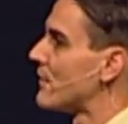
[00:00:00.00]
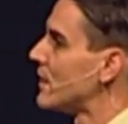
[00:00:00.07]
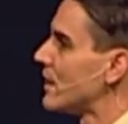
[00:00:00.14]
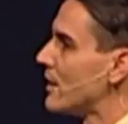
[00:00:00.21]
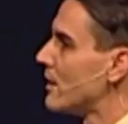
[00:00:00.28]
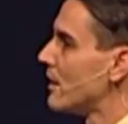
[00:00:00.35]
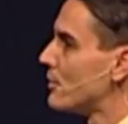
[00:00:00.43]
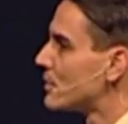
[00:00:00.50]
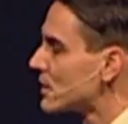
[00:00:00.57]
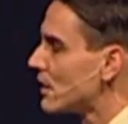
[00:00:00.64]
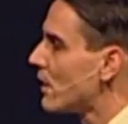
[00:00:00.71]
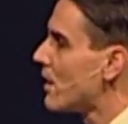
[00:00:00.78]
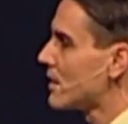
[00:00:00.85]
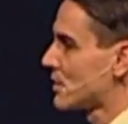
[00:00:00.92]
it, it was a
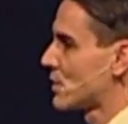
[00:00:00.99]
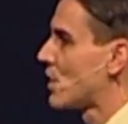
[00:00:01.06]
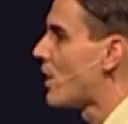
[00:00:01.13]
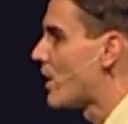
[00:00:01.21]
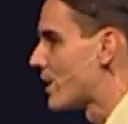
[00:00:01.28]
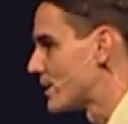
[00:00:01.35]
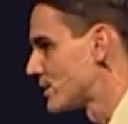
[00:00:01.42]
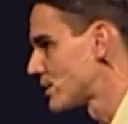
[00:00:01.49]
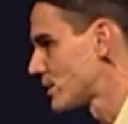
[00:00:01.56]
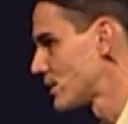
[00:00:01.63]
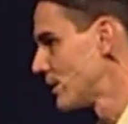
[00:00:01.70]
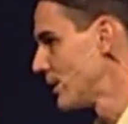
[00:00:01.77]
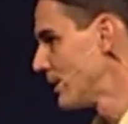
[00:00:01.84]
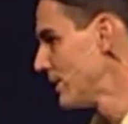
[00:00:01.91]
lost cause.
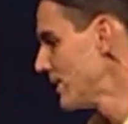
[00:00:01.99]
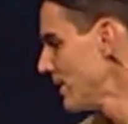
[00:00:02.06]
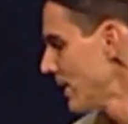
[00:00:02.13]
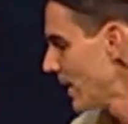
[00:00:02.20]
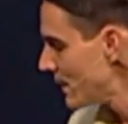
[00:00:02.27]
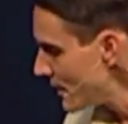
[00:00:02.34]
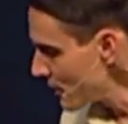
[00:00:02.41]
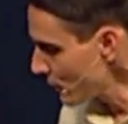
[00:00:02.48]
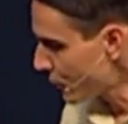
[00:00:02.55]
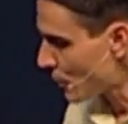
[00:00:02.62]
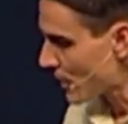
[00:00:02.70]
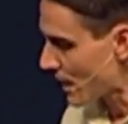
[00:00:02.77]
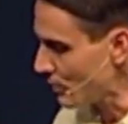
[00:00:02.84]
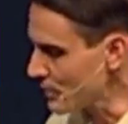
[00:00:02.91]
And
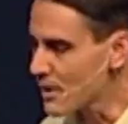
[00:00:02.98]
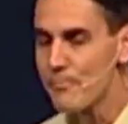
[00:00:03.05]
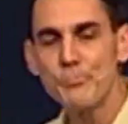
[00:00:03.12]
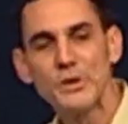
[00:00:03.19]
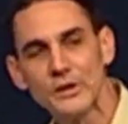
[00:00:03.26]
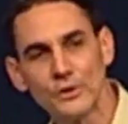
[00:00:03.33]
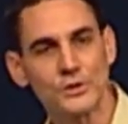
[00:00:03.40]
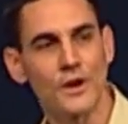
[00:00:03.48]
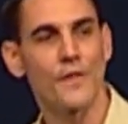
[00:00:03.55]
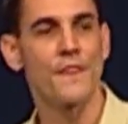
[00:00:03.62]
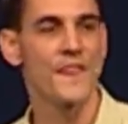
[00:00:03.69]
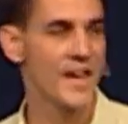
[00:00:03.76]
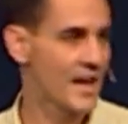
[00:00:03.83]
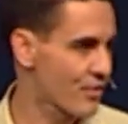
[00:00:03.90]
therefore, I want to build
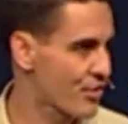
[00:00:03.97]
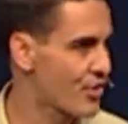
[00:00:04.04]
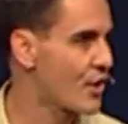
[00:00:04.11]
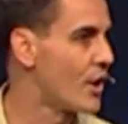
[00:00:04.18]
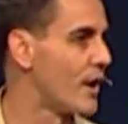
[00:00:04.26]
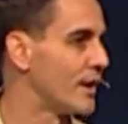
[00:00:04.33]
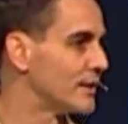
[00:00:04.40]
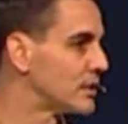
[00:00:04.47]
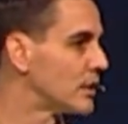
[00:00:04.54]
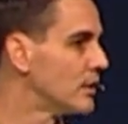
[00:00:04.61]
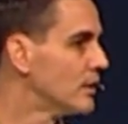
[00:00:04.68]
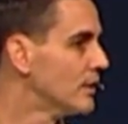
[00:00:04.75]
on that thought